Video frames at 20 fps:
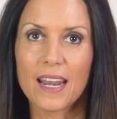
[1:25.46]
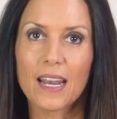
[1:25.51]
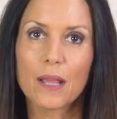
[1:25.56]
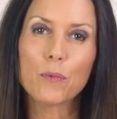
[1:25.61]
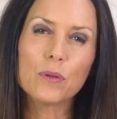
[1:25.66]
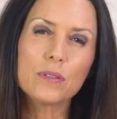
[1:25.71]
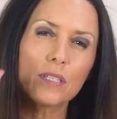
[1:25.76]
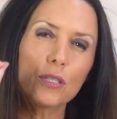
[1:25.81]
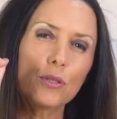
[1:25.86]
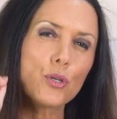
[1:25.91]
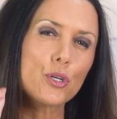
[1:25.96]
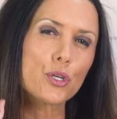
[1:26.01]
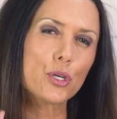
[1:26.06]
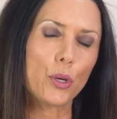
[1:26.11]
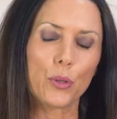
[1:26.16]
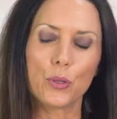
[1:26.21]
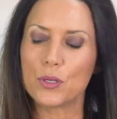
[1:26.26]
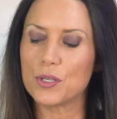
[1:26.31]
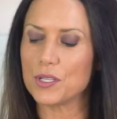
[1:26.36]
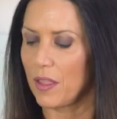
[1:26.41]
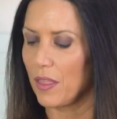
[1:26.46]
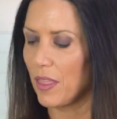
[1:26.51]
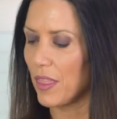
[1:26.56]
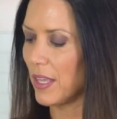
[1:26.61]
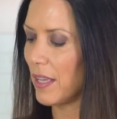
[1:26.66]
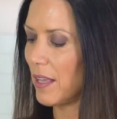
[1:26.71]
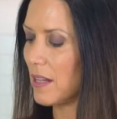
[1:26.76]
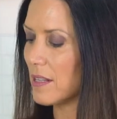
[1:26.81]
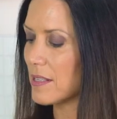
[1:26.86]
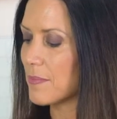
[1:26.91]
and I wanted to show you
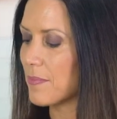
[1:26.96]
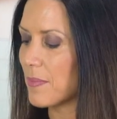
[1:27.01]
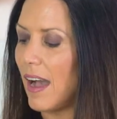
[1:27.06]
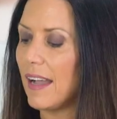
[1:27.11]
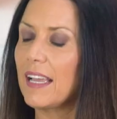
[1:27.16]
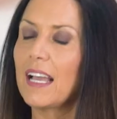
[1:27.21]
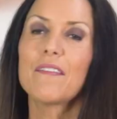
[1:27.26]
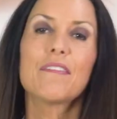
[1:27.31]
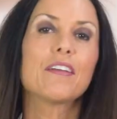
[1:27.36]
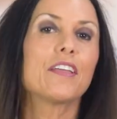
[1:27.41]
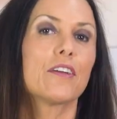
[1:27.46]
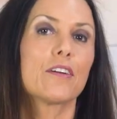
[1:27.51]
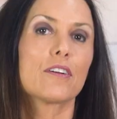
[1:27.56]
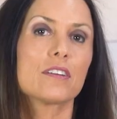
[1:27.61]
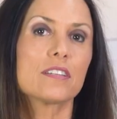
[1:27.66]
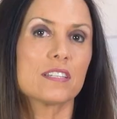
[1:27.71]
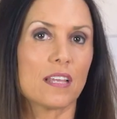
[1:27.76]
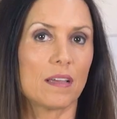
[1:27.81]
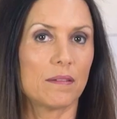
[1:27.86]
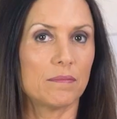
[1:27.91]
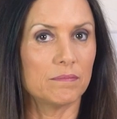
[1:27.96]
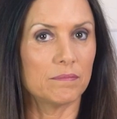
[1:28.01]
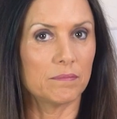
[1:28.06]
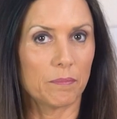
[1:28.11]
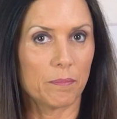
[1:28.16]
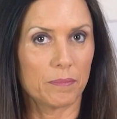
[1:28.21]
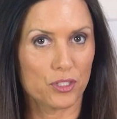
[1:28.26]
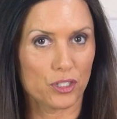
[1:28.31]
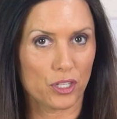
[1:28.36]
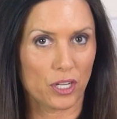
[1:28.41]
something else. I have here some
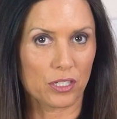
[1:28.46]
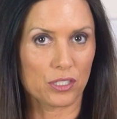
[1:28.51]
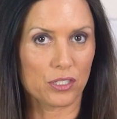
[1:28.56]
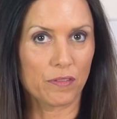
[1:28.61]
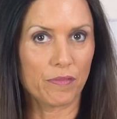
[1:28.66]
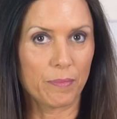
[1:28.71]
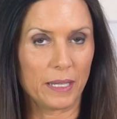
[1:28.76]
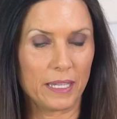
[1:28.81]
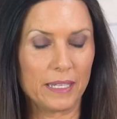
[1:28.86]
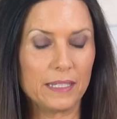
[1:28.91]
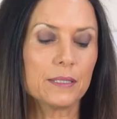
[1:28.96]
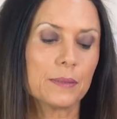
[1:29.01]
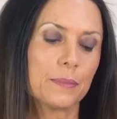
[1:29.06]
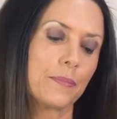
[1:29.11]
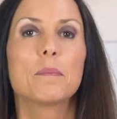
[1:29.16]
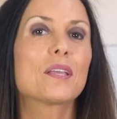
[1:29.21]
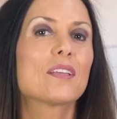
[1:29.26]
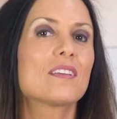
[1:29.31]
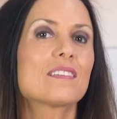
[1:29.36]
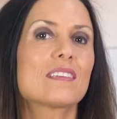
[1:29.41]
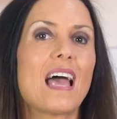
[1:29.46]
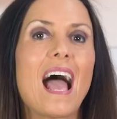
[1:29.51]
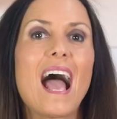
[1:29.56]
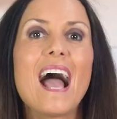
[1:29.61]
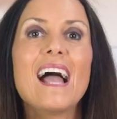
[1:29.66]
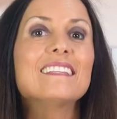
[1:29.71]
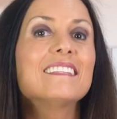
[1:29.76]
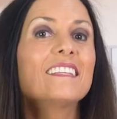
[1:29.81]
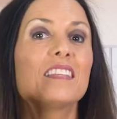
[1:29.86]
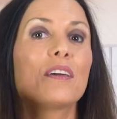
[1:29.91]
chunks of meat because
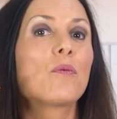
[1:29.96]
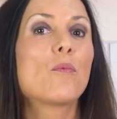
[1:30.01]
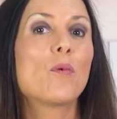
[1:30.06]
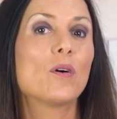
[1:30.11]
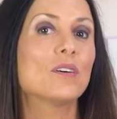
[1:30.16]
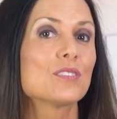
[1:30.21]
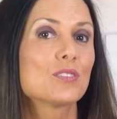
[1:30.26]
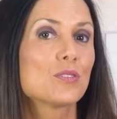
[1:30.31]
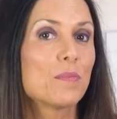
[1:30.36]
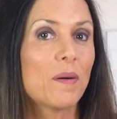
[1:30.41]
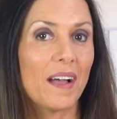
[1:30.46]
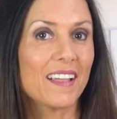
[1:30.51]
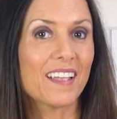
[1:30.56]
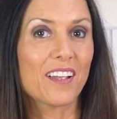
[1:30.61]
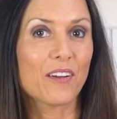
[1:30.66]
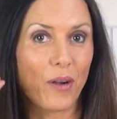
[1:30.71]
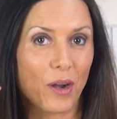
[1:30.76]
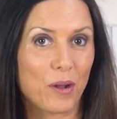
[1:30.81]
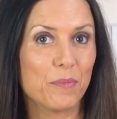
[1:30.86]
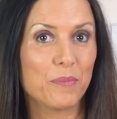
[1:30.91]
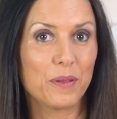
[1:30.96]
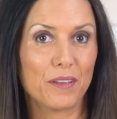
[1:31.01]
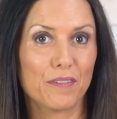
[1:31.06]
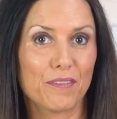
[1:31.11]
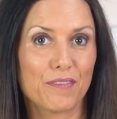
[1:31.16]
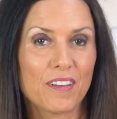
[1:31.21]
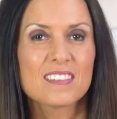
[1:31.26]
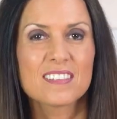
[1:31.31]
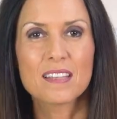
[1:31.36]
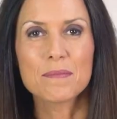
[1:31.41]
I didn't want to buy ground
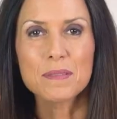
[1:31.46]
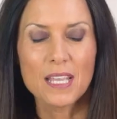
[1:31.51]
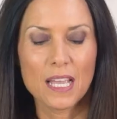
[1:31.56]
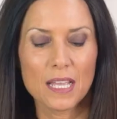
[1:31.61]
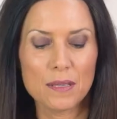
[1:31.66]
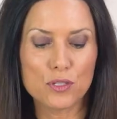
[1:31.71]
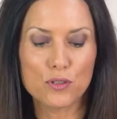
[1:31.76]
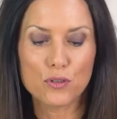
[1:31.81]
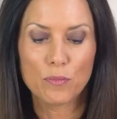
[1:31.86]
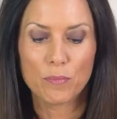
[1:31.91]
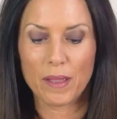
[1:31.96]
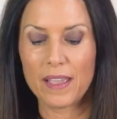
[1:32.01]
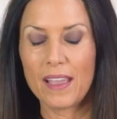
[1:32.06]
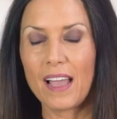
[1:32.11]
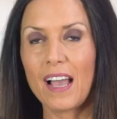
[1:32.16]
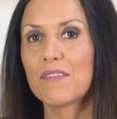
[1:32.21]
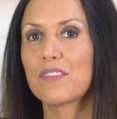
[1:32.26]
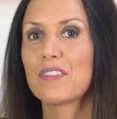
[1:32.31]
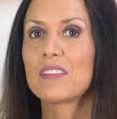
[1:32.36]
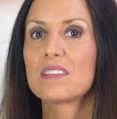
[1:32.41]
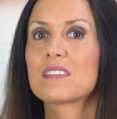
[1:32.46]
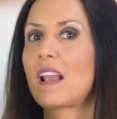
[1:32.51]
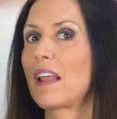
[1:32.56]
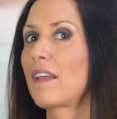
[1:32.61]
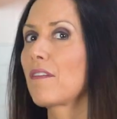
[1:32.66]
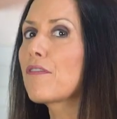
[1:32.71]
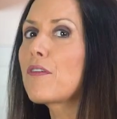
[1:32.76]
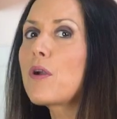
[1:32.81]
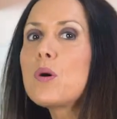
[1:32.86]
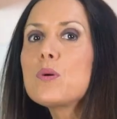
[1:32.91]
beef. Sometimes you may have these
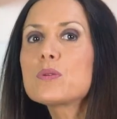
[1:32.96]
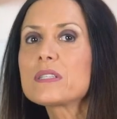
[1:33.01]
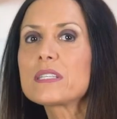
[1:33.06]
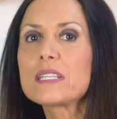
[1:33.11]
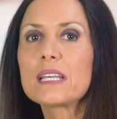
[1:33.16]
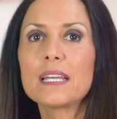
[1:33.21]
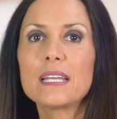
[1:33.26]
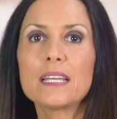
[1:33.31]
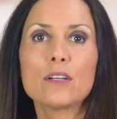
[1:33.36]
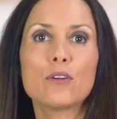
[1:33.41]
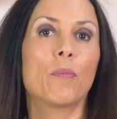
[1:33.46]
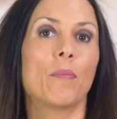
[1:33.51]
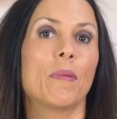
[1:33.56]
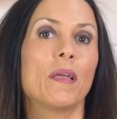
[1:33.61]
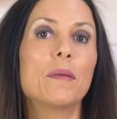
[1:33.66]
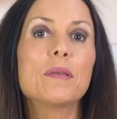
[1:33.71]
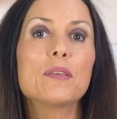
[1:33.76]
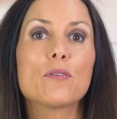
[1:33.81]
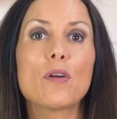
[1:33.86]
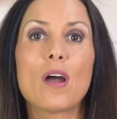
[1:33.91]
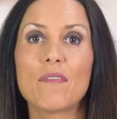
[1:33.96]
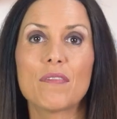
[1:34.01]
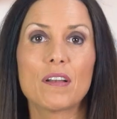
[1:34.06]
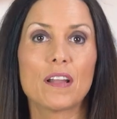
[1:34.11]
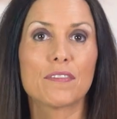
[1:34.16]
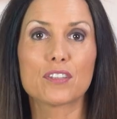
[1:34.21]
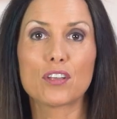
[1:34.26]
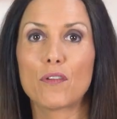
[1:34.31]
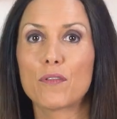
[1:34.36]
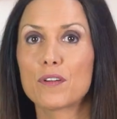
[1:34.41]
like frozen, or maybe you have
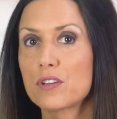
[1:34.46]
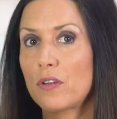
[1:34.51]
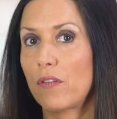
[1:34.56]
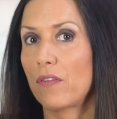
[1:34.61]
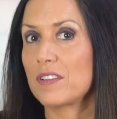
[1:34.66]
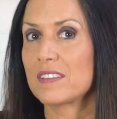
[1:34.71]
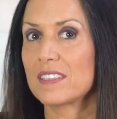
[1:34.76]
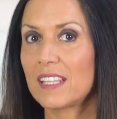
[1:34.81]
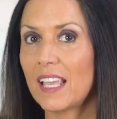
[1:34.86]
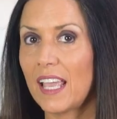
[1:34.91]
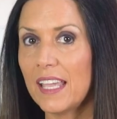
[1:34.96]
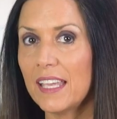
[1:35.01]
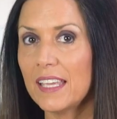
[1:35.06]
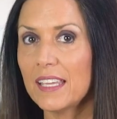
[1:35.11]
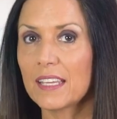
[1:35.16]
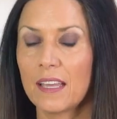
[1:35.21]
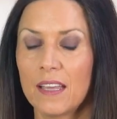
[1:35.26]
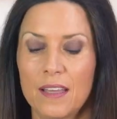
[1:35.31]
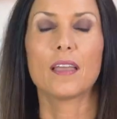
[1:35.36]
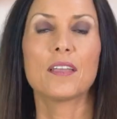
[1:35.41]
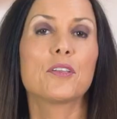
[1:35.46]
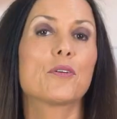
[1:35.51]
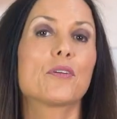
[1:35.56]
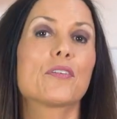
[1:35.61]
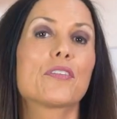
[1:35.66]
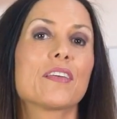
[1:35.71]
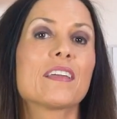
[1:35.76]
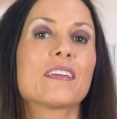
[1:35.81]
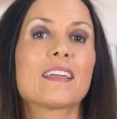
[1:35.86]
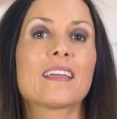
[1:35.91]
leftovers of a steak and you're
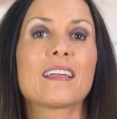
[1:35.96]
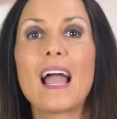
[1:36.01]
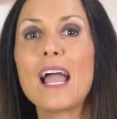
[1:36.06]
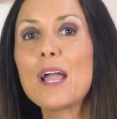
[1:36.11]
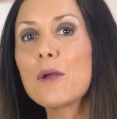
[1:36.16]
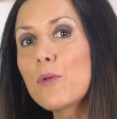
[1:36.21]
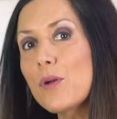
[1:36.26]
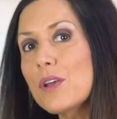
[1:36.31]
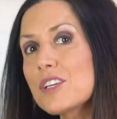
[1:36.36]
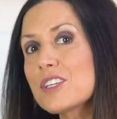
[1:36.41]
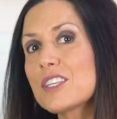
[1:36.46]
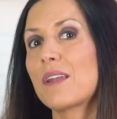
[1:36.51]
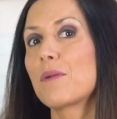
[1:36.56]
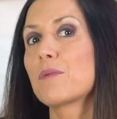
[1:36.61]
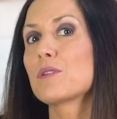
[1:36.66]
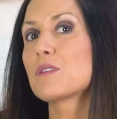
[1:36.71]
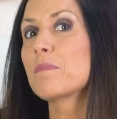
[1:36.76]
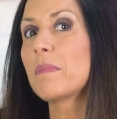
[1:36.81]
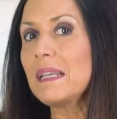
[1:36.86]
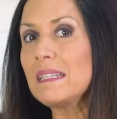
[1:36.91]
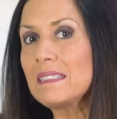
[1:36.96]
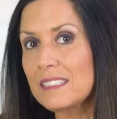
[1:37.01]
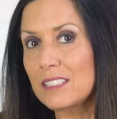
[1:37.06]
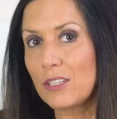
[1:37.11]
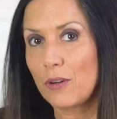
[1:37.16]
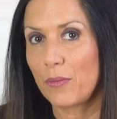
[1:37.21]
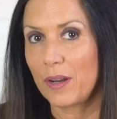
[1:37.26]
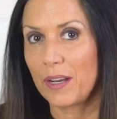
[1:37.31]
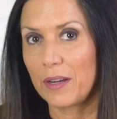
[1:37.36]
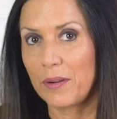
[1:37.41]
thinking, I wish that it was minced
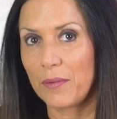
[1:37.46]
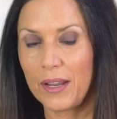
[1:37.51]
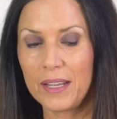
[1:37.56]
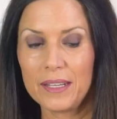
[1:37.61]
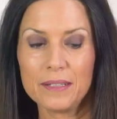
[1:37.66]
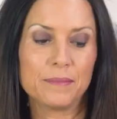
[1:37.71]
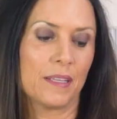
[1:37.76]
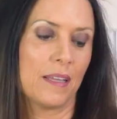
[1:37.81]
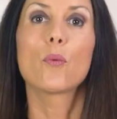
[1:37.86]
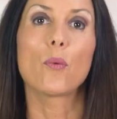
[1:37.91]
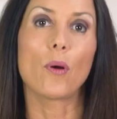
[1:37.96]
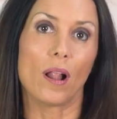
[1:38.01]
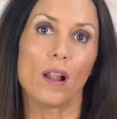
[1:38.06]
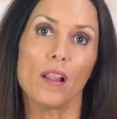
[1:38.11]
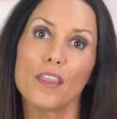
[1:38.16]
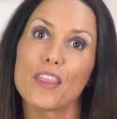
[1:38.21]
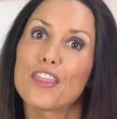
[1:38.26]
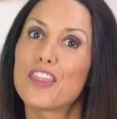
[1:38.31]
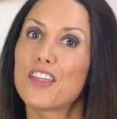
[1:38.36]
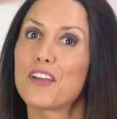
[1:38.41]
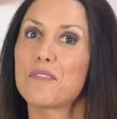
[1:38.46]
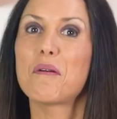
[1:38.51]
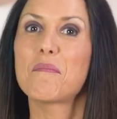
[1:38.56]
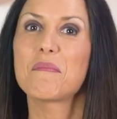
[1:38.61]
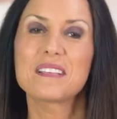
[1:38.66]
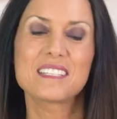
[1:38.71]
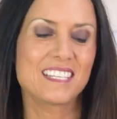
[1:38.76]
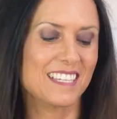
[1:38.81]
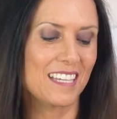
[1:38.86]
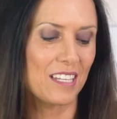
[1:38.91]
already, right? Well,
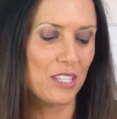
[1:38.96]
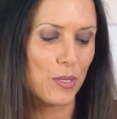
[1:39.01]
Thermomix is a